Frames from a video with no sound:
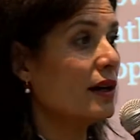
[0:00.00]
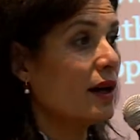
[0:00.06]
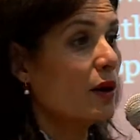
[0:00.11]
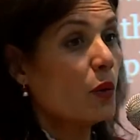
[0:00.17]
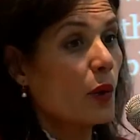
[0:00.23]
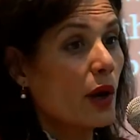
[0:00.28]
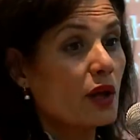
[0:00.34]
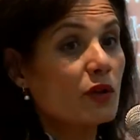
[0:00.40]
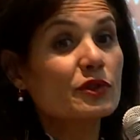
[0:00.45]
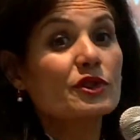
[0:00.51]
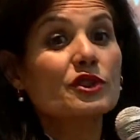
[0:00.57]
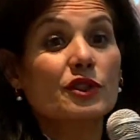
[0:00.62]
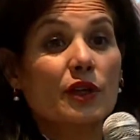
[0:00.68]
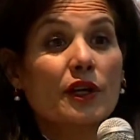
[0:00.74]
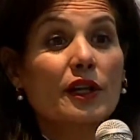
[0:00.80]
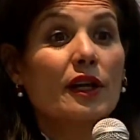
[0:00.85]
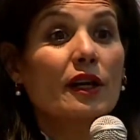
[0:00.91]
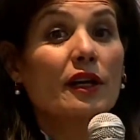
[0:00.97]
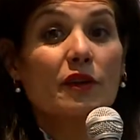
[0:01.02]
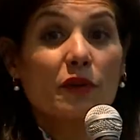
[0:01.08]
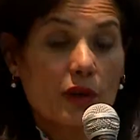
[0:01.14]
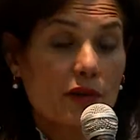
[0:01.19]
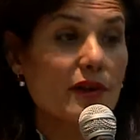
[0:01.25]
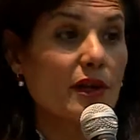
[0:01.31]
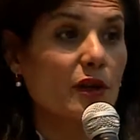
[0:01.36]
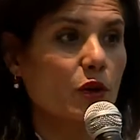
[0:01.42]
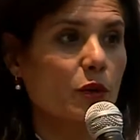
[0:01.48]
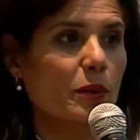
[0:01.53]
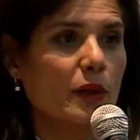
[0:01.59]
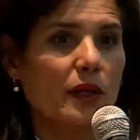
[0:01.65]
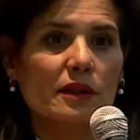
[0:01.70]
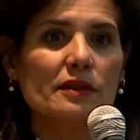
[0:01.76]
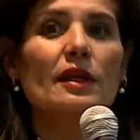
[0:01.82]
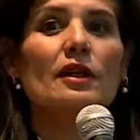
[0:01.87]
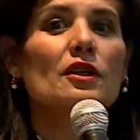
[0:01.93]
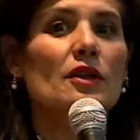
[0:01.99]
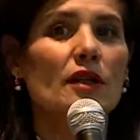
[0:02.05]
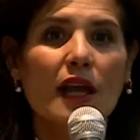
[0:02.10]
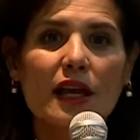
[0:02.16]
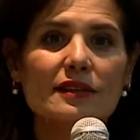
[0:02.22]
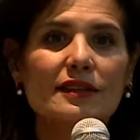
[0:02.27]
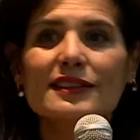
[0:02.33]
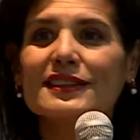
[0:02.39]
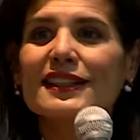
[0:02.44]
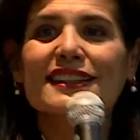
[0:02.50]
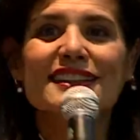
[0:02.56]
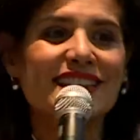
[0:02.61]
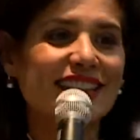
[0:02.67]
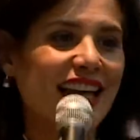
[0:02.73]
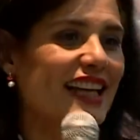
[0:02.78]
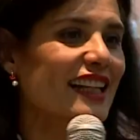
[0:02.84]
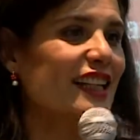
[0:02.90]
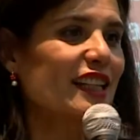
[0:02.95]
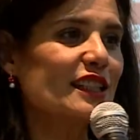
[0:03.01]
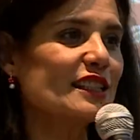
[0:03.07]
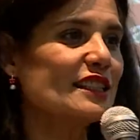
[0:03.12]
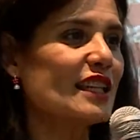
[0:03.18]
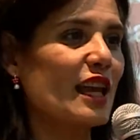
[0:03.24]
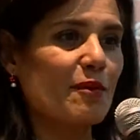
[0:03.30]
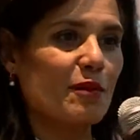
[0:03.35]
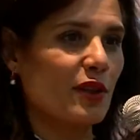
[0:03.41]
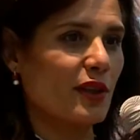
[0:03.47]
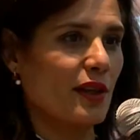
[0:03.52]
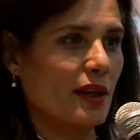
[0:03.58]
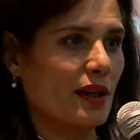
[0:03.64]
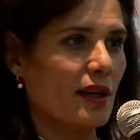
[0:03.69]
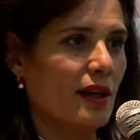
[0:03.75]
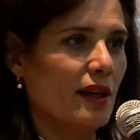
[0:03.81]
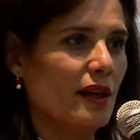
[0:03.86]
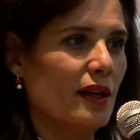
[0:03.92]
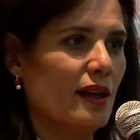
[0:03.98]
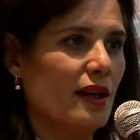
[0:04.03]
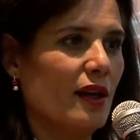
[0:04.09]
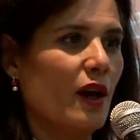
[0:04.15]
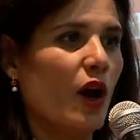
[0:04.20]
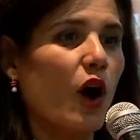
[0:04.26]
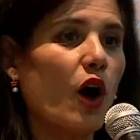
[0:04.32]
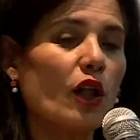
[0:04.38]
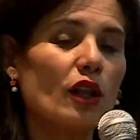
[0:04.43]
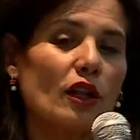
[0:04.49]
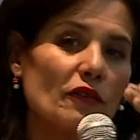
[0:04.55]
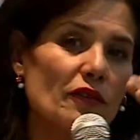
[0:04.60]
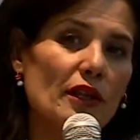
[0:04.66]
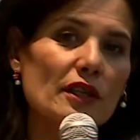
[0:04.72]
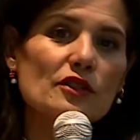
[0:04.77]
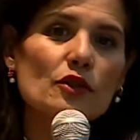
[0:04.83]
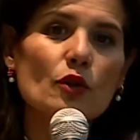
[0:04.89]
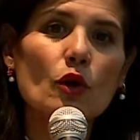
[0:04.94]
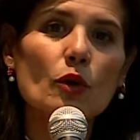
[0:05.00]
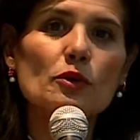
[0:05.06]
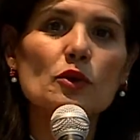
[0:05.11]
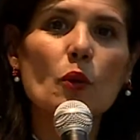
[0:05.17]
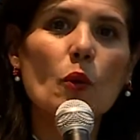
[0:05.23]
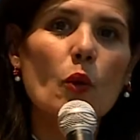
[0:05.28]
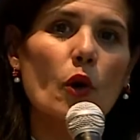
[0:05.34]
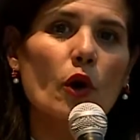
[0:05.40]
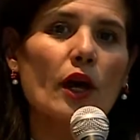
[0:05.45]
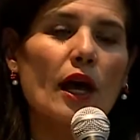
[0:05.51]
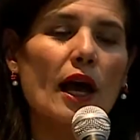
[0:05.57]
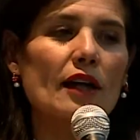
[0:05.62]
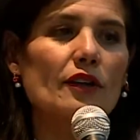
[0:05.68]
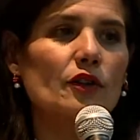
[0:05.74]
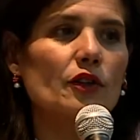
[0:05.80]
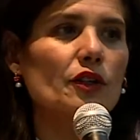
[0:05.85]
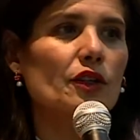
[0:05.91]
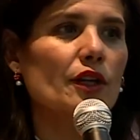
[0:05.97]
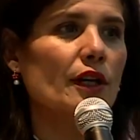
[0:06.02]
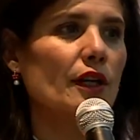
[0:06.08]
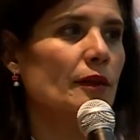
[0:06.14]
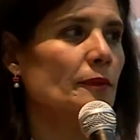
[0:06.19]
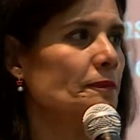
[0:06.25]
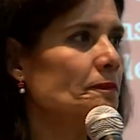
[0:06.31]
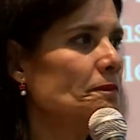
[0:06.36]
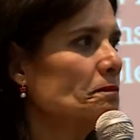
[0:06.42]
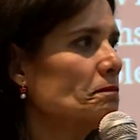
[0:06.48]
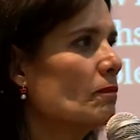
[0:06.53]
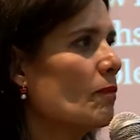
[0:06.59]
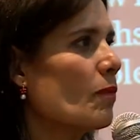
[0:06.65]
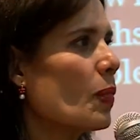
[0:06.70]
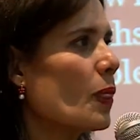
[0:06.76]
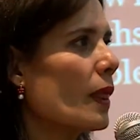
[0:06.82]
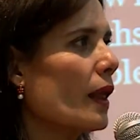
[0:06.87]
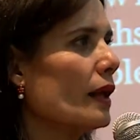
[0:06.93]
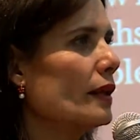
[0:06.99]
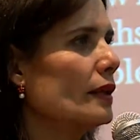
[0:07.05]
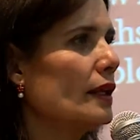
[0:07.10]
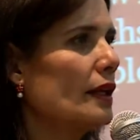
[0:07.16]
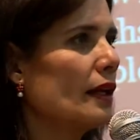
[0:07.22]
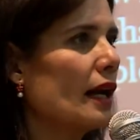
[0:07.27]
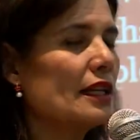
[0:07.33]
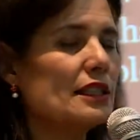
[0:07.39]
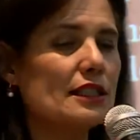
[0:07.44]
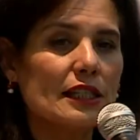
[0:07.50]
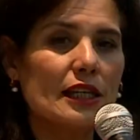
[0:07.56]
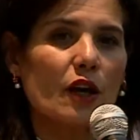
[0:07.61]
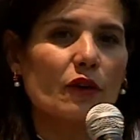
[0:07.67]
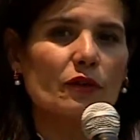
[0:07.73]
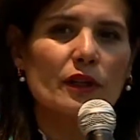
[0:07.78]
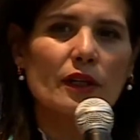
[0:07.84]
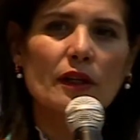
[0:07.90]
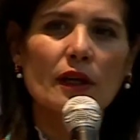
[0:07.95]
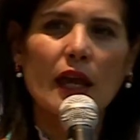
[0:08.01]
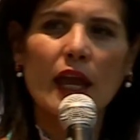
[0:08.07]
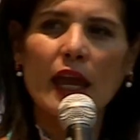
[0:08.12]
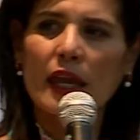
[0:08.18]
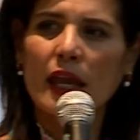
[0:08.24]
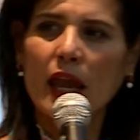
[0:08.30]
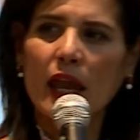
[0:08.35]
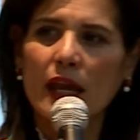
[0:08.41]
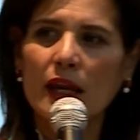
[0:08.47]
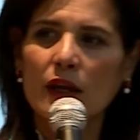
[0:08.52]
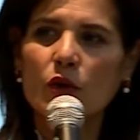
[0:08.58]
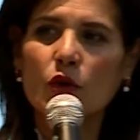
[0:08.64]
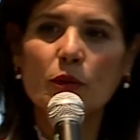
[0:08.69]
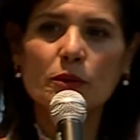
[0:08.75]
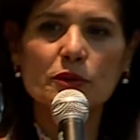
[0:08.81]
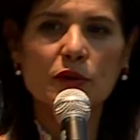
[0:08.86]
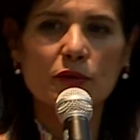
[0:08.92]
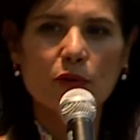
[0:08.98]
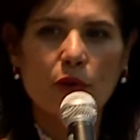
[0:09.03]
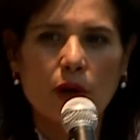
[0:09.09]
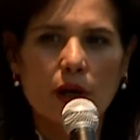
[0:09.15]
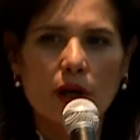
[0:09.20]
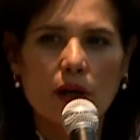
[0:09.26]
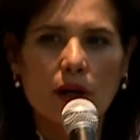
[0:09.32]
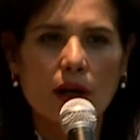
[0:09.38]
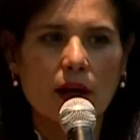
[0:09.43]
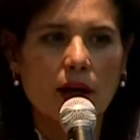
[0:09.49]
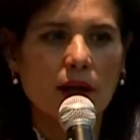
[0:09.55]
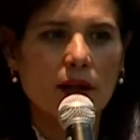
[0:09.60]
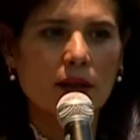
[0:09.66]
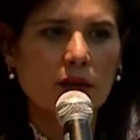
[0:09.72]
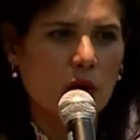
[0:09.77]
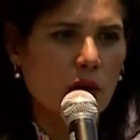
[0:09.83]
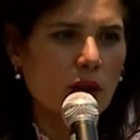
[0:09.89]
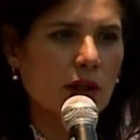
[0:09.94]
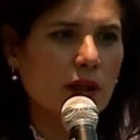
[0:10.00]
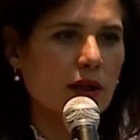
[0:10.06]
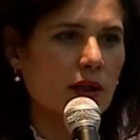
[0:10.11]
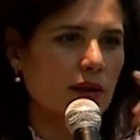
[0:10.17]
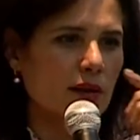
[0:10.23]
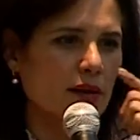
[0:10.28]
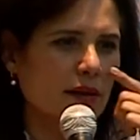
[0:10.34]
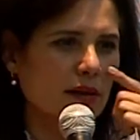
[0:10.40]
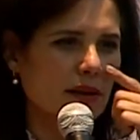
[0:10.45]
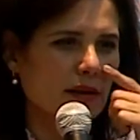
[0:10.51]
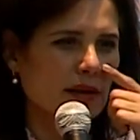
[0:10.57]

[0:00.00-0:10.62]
a way of starting a grieving group? And I said, yes, it's exactly the same thing. All of these groups work under the idea of the AA groups for Alcoholical